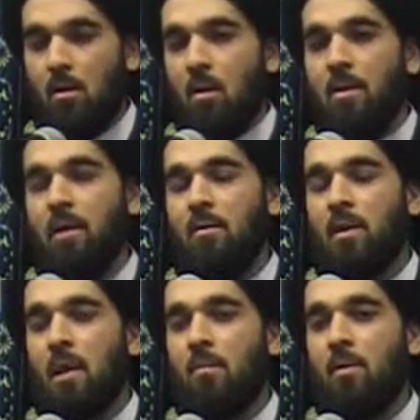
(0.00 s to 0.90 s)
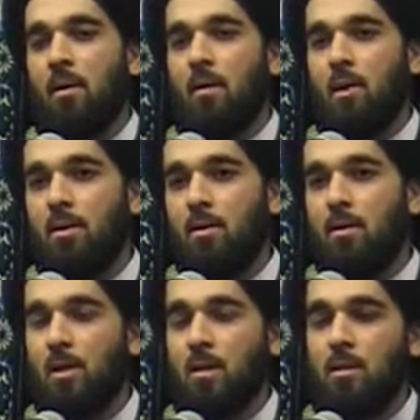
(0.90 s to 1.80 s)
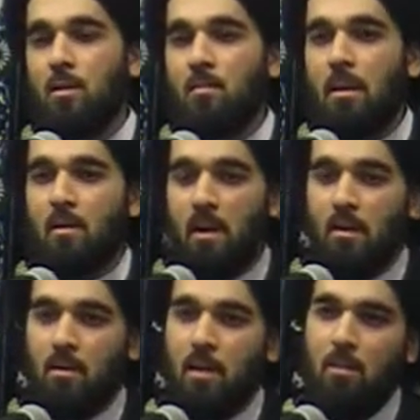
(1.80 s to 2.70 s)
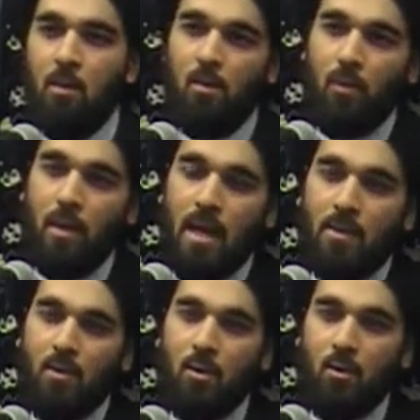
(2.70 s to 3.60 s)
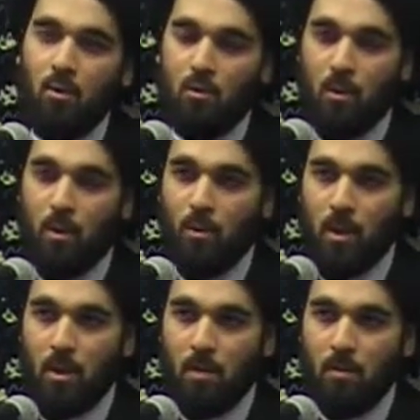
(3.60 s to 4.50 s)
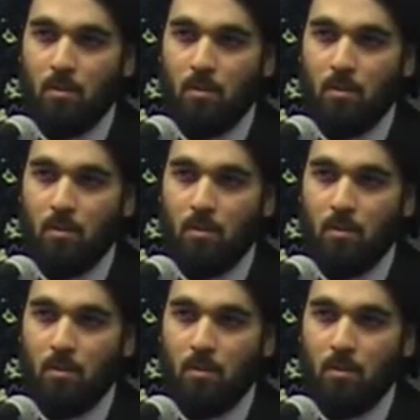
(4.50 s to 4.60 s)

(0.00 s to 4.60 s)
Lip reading: They say to him that our sister is mentally disabled, we ask you to cure her.